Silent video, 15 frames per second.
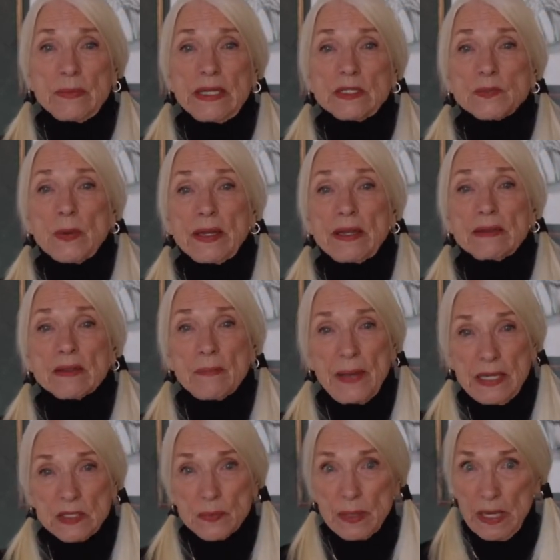He's bringing the
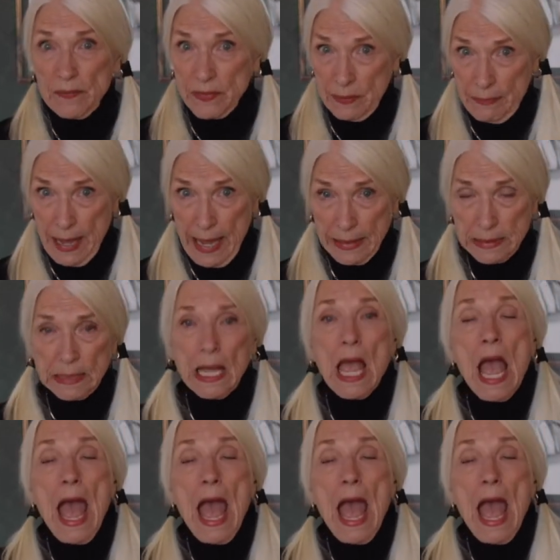basement of the Met,